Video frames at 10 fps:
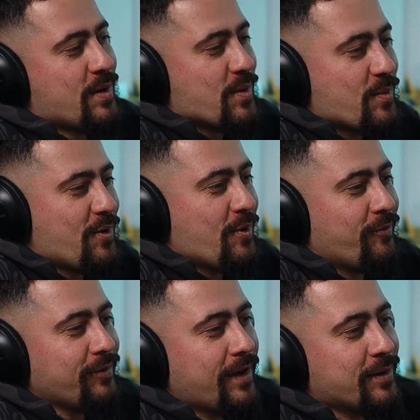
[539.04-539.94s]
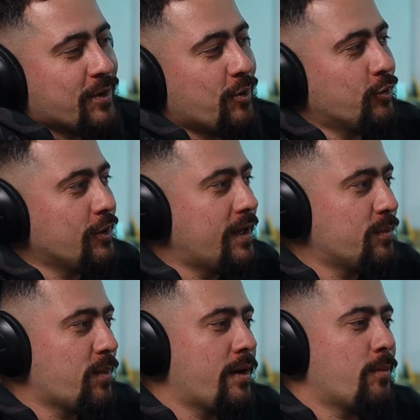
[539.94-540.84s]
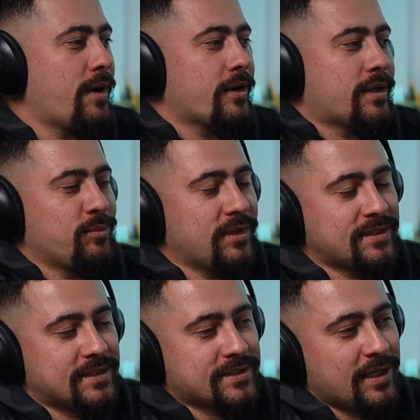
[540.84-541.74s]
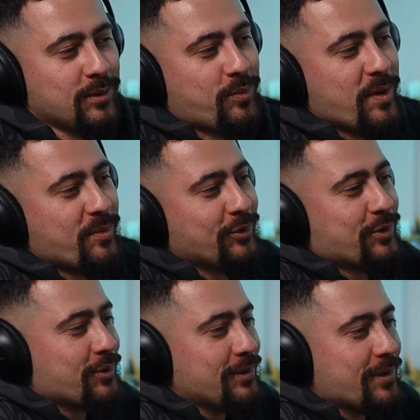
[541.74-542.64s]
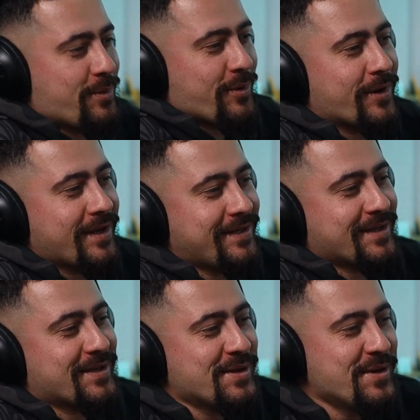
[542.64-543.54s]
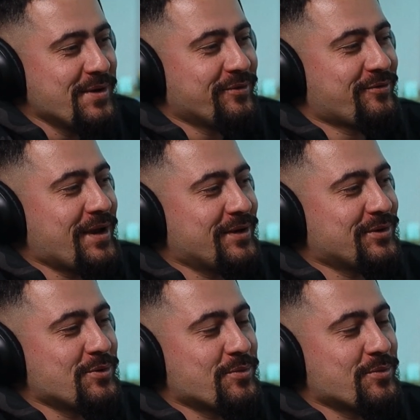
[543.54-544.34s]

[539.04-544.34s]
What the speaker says: offline online marketplaces help people to collaborate and find new